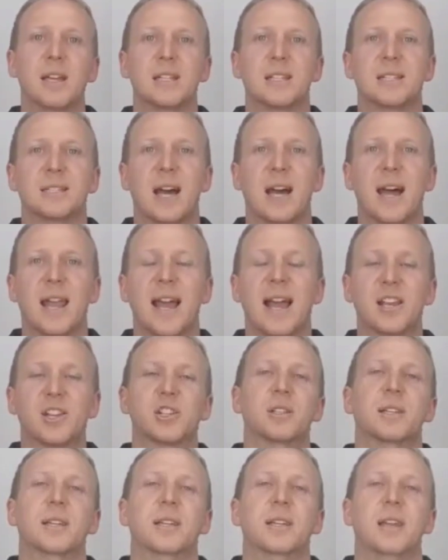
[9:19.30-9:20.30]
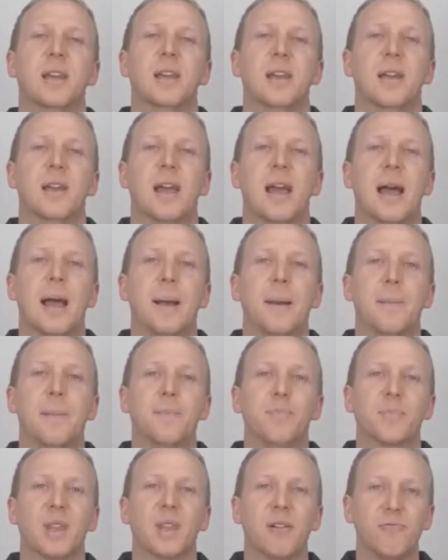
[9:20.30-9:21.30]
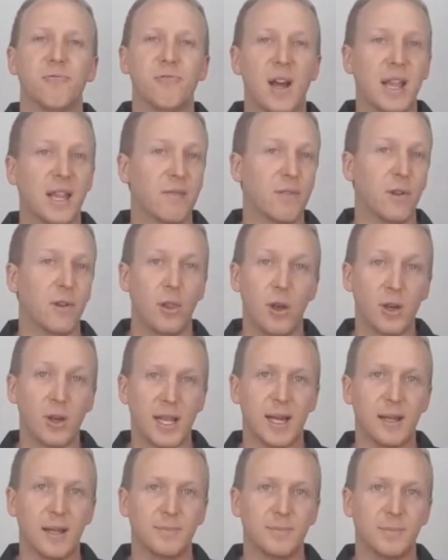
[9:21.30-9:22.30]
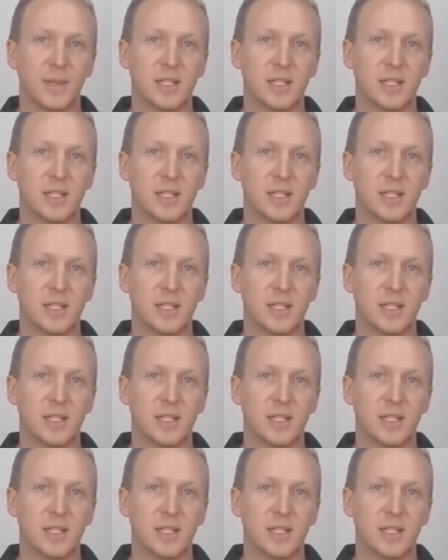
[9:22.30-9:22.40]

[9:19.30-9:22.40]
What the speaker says: start actually running for longer.